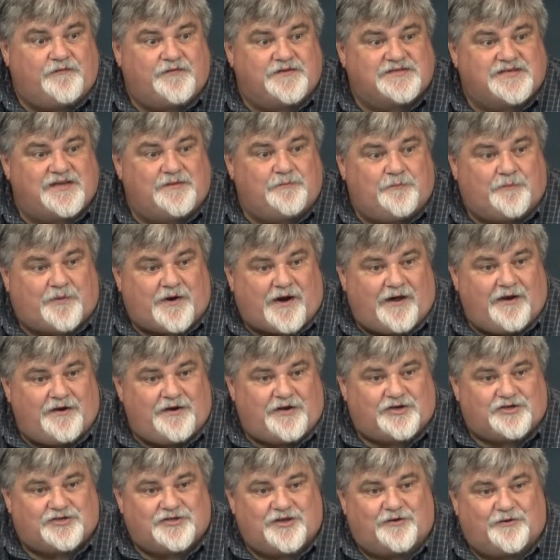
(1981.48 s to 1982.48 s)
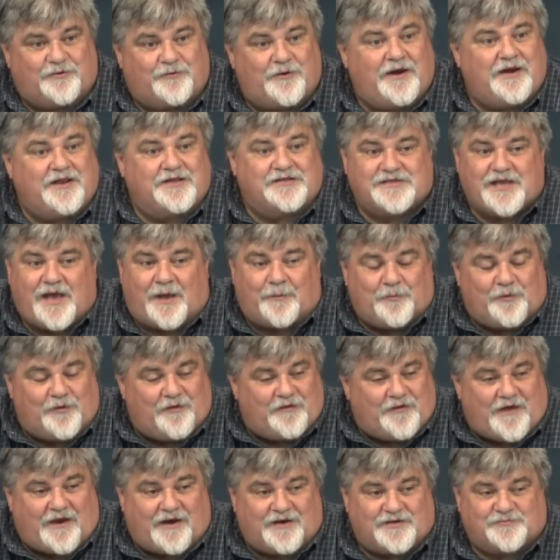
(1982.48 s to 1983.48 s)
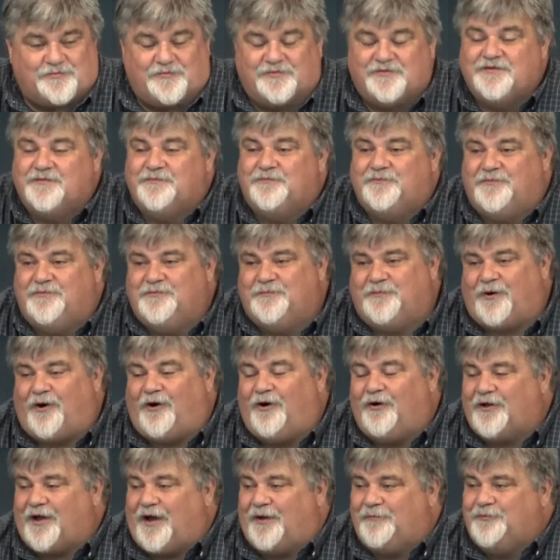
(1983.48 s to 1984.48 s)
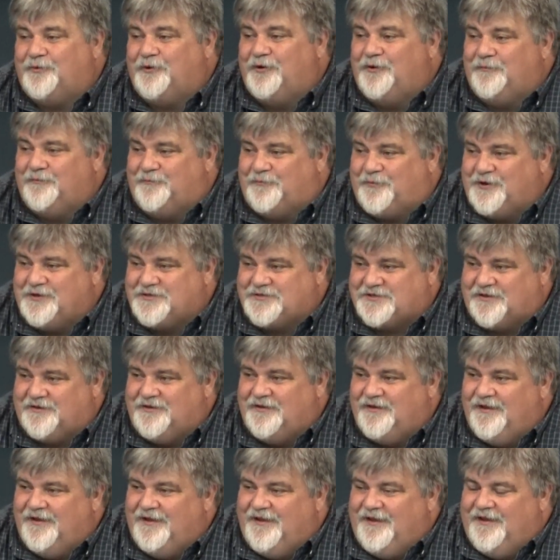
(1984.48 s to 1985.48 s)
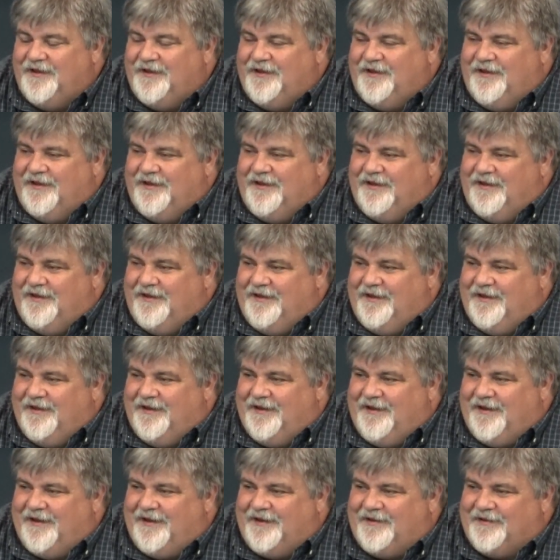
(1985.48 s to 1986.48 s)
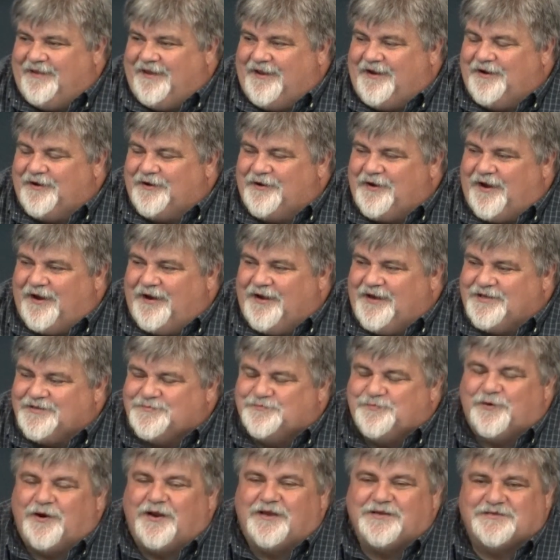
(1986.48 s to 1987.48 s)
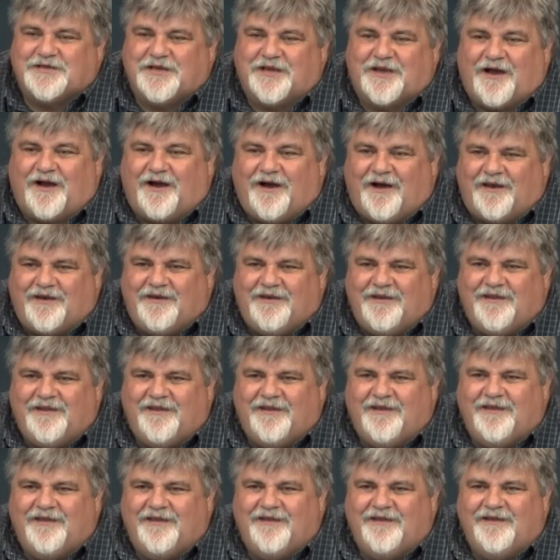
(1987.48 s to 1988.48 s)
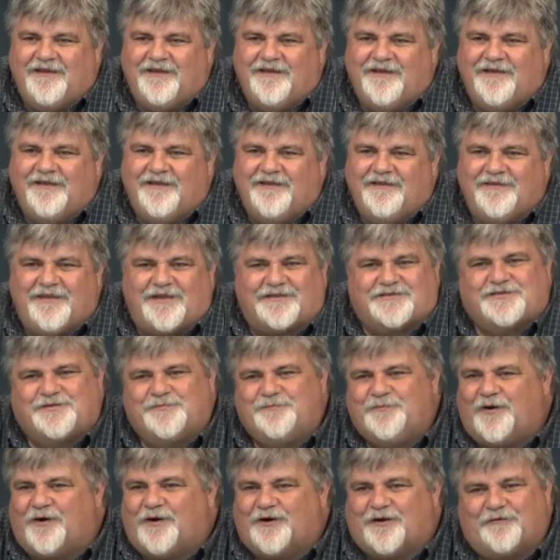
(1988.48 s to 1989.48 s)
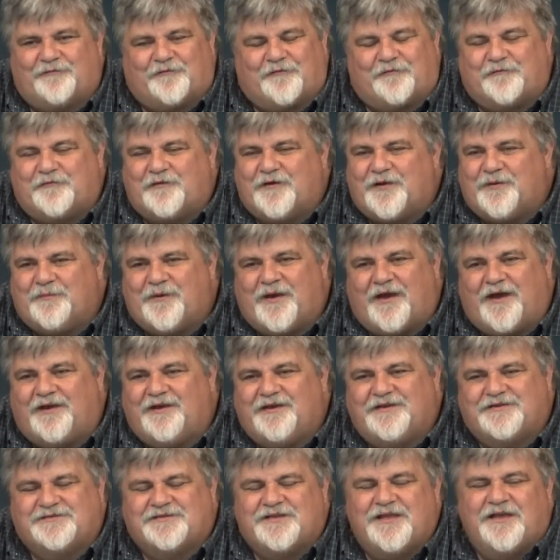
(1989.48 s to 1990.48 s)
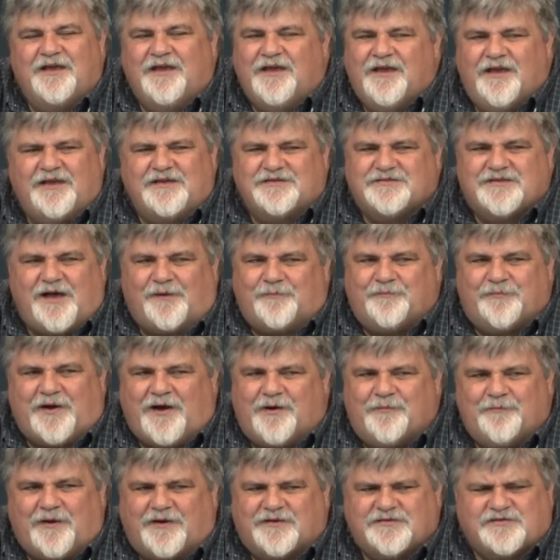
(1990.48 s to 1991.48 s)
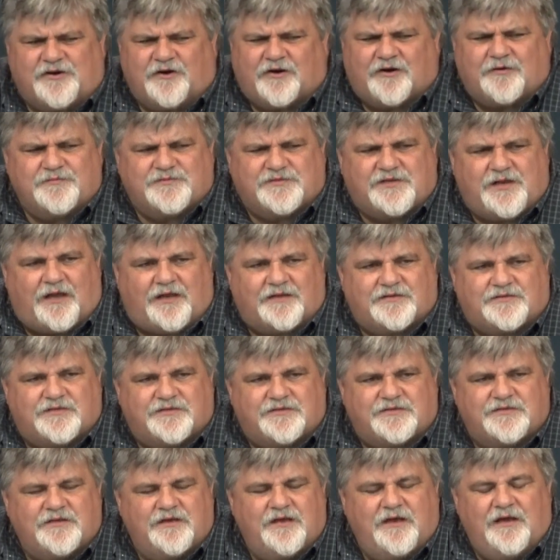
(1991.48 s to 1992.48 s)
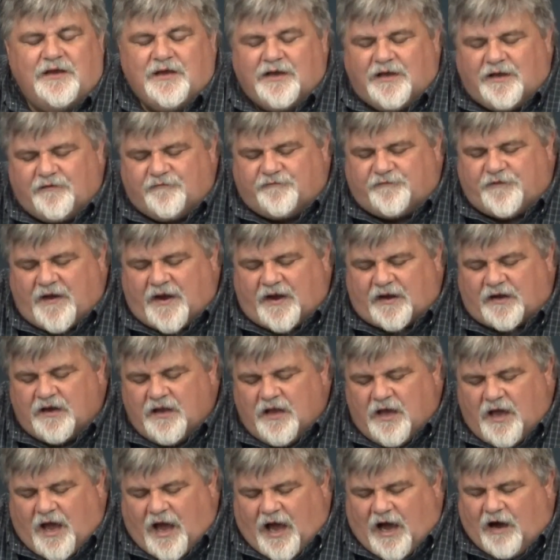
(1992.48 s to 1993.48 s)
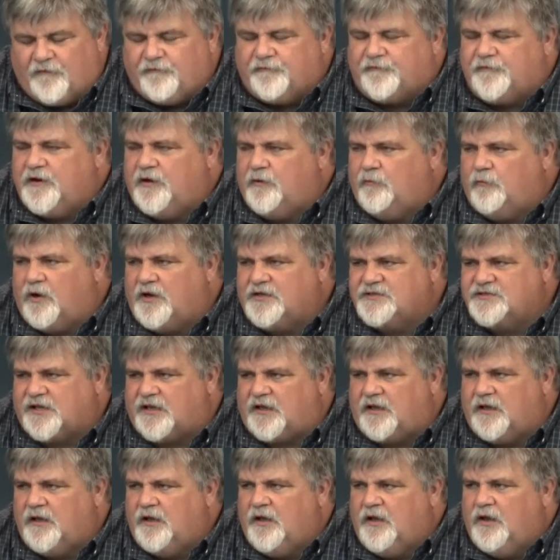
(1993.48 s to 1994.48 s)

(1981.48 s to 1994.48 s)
he's in bondage, the great example of that is when Paul got put in prison, and late at night he's praising God. That's the mark of a free man. He's, he's not bound by circumstances. In fact, how free was he?